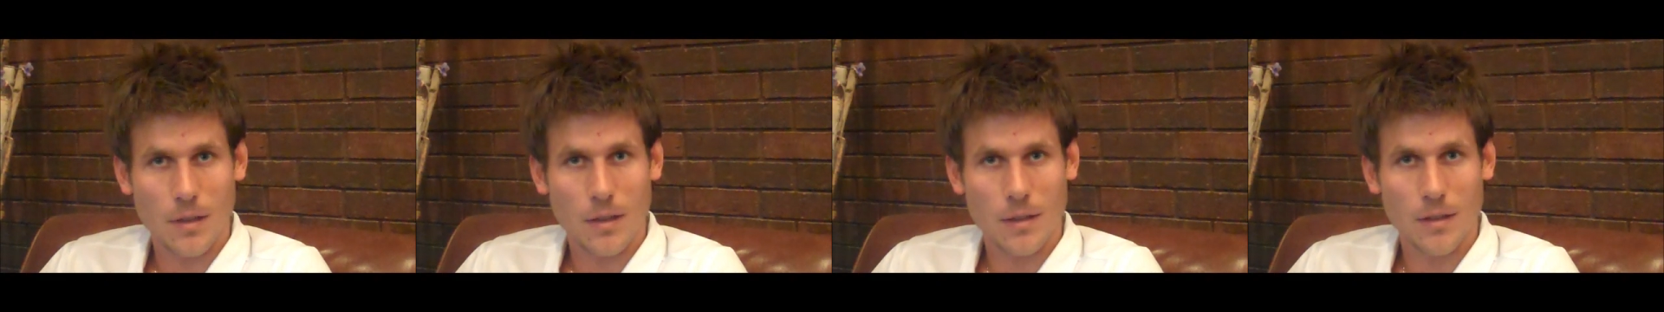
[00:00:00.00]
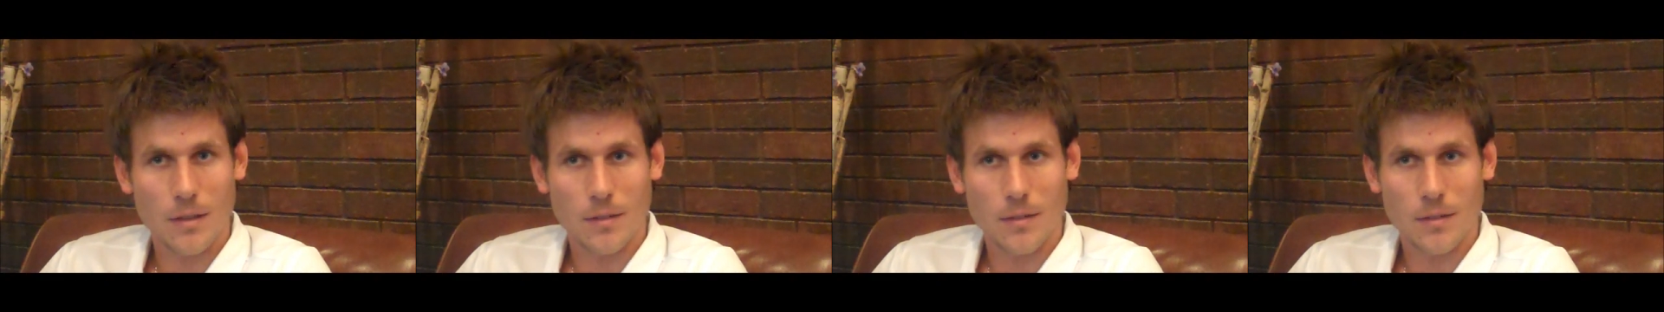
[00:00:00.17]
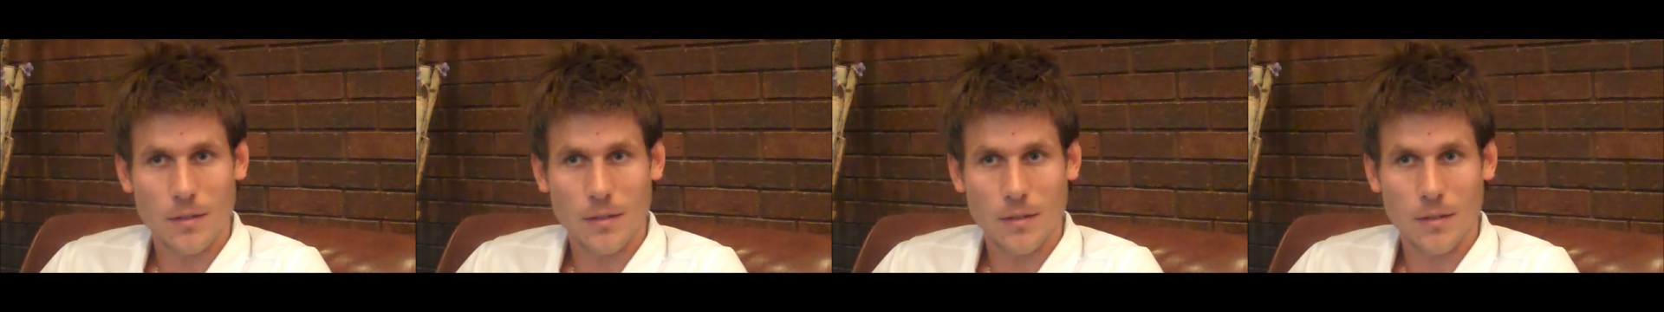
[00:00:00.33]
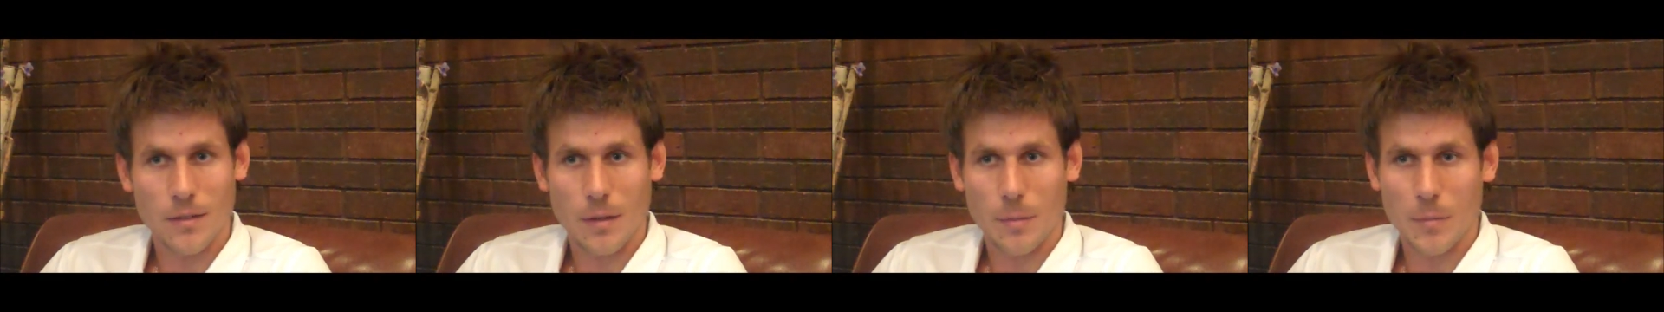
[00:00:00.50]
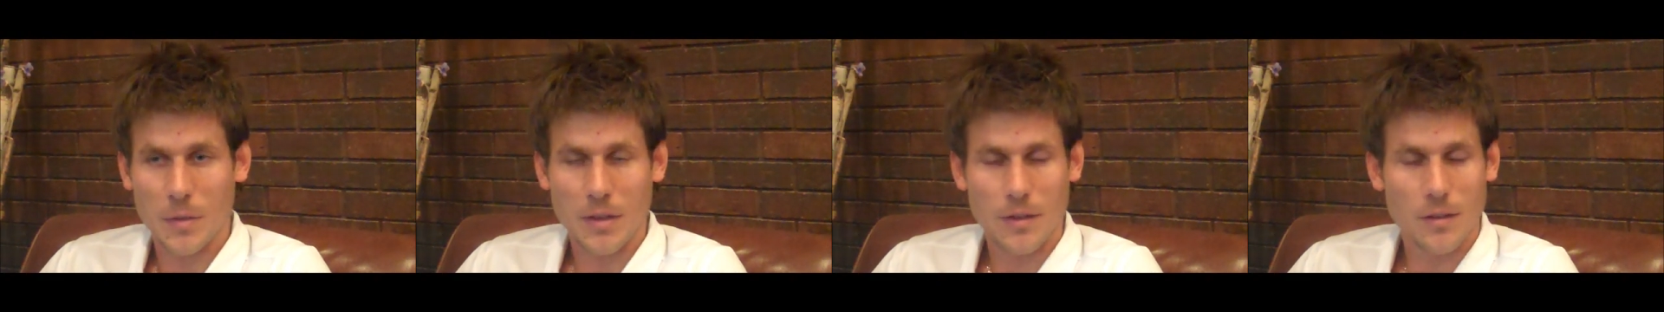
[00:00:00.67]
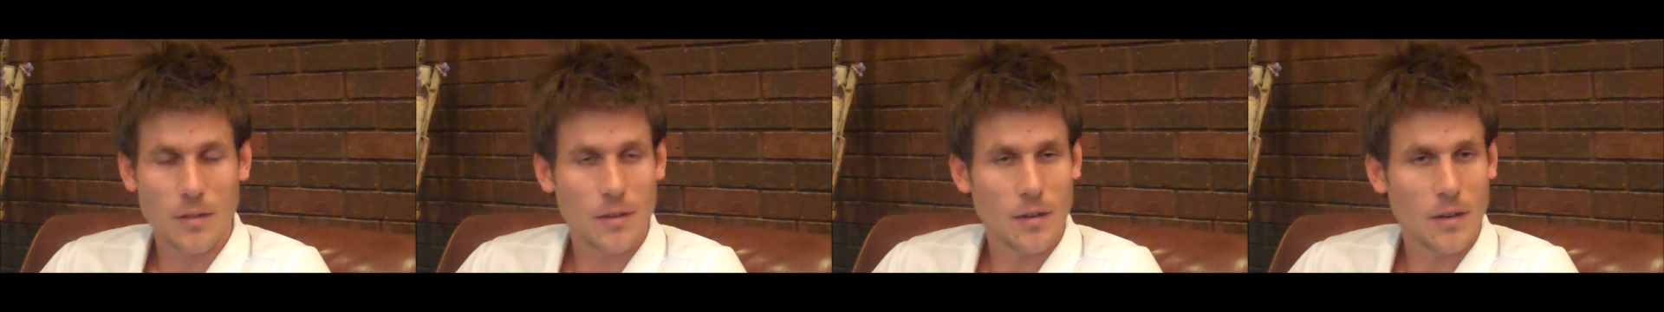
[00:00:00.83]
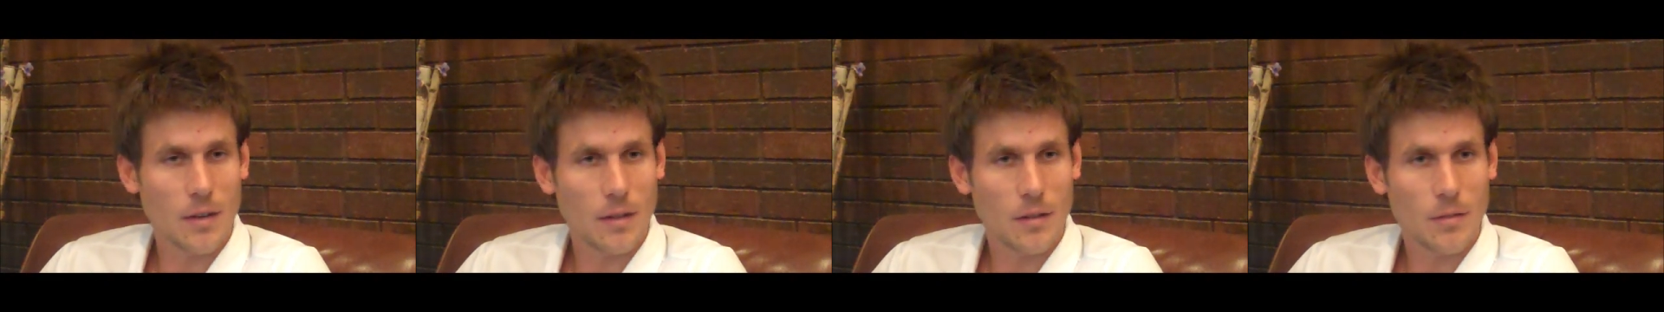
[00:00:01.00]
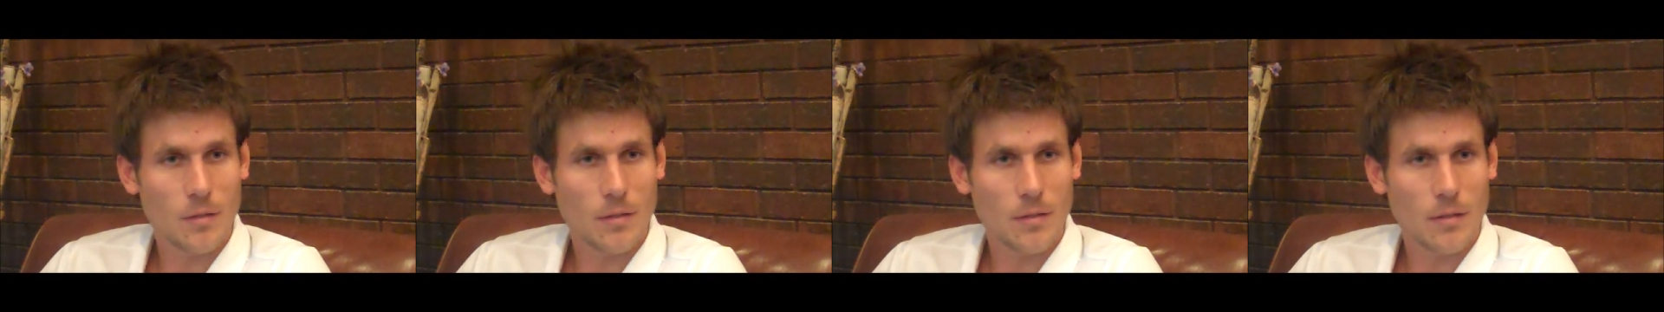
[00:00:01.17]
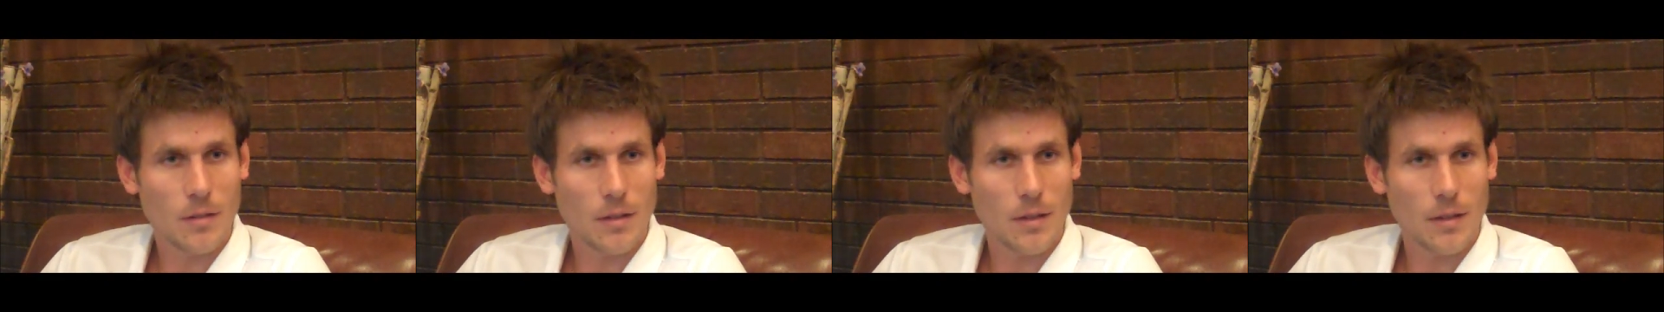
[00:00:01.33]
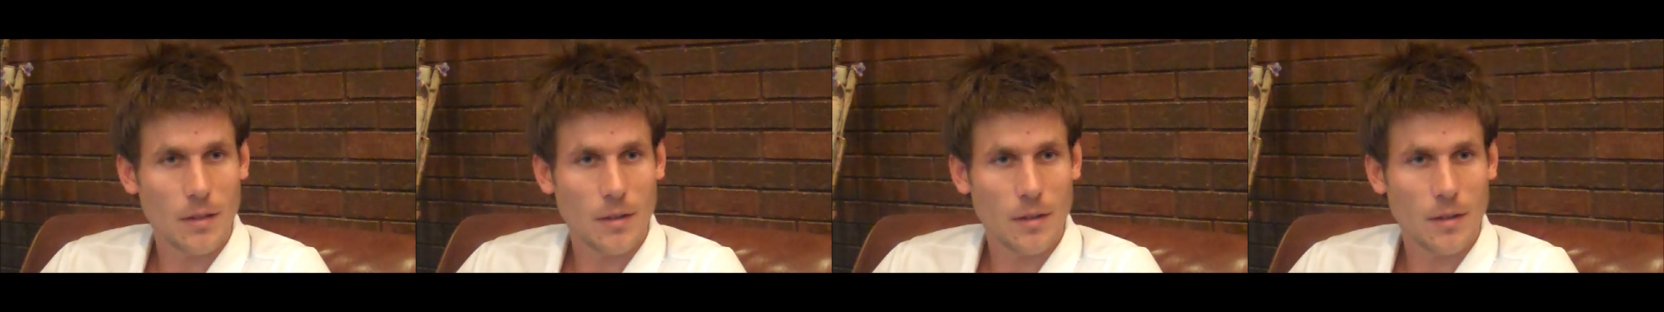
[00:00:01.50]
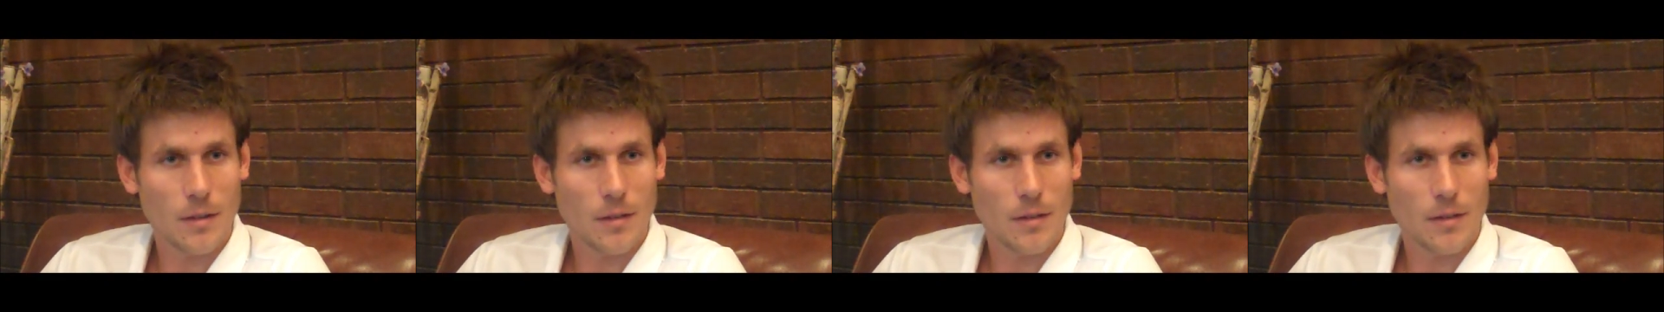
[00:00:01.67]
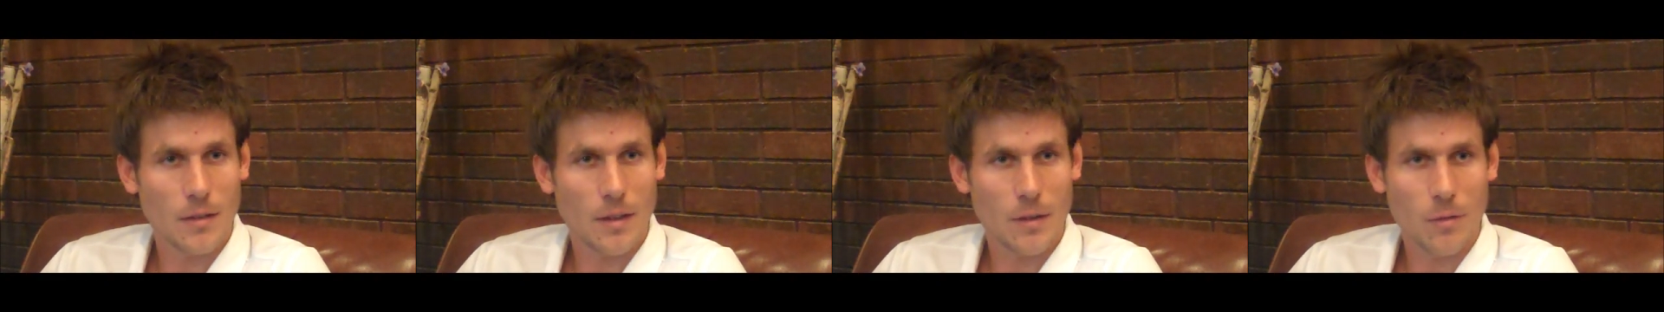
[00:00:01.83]
and uh, I'm here now, and
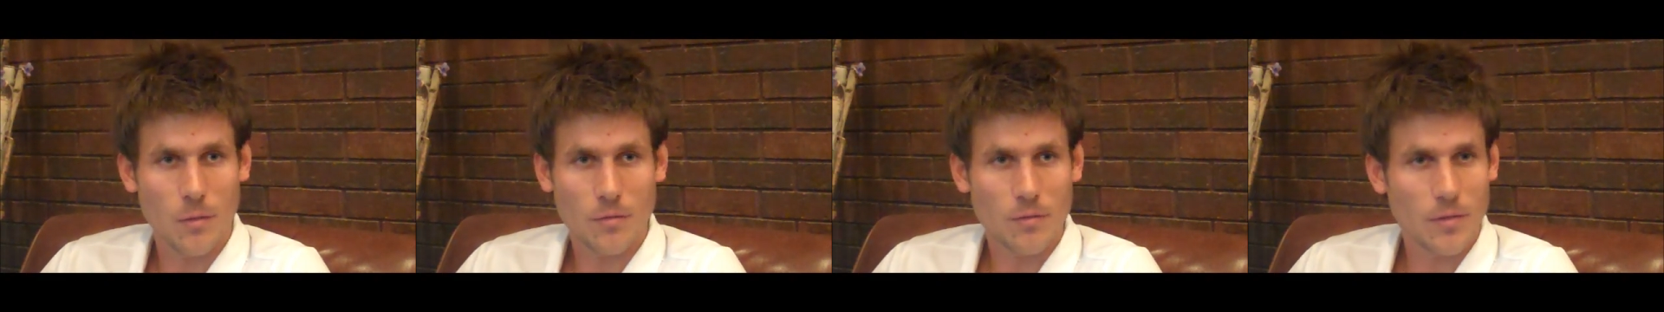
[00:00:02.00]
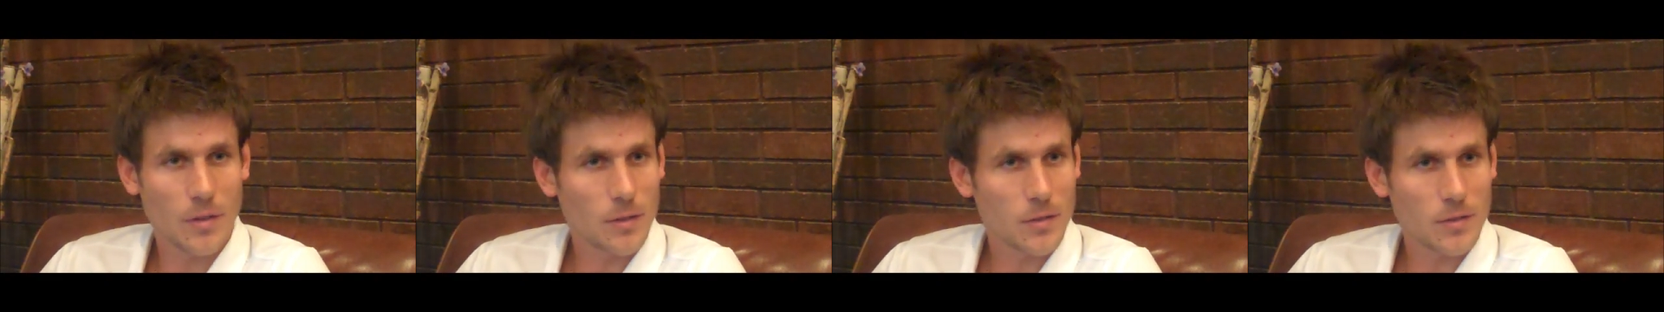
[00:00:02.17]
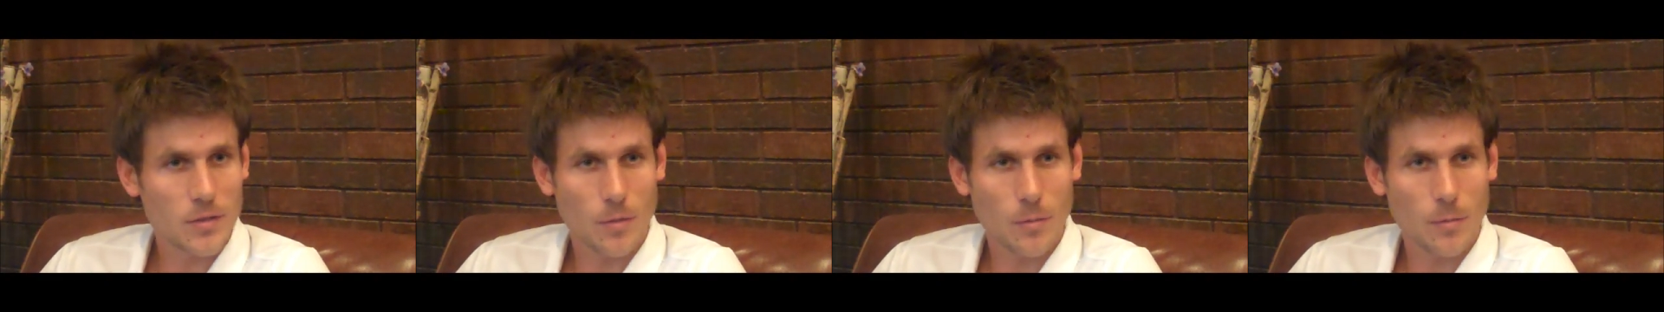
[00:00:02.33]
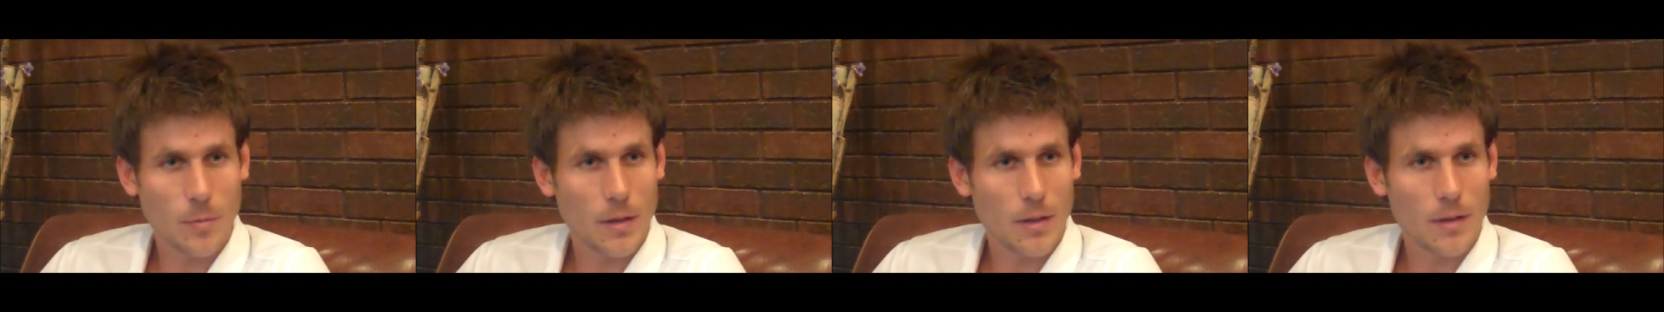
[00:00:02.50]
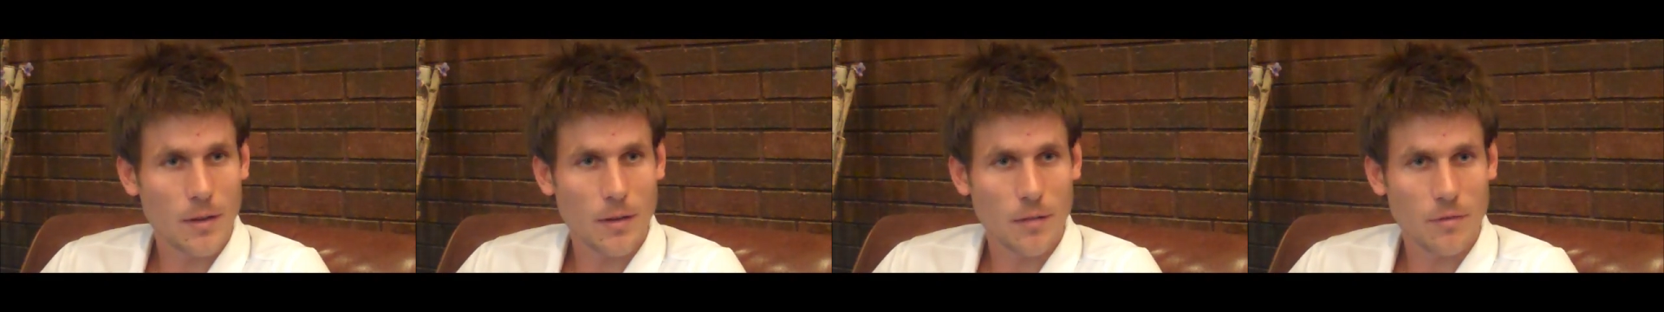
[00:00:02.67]
uh, I don't feel so bad.